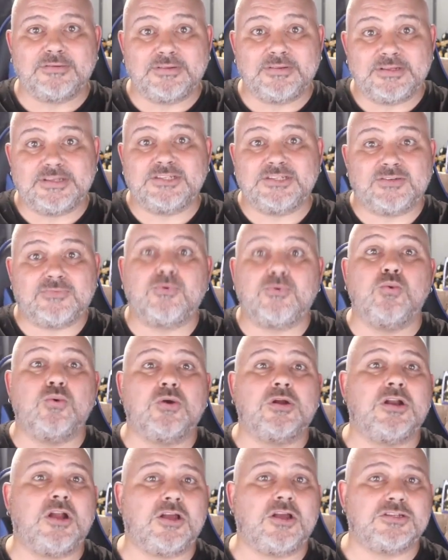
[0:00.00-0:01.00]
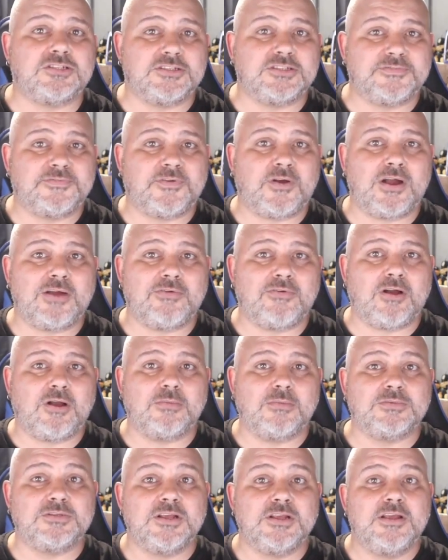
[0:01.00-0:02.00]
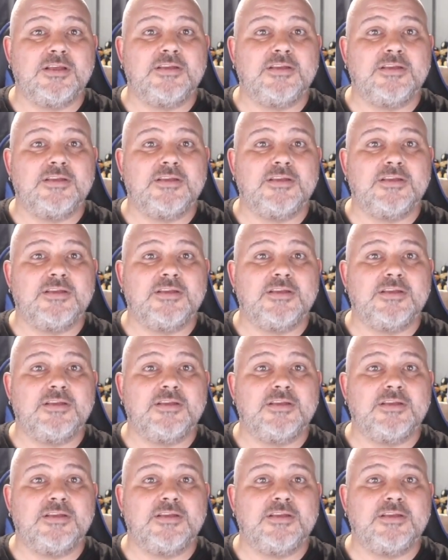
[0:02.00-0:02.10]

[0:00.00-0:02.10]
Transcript: These are all classed as firearms,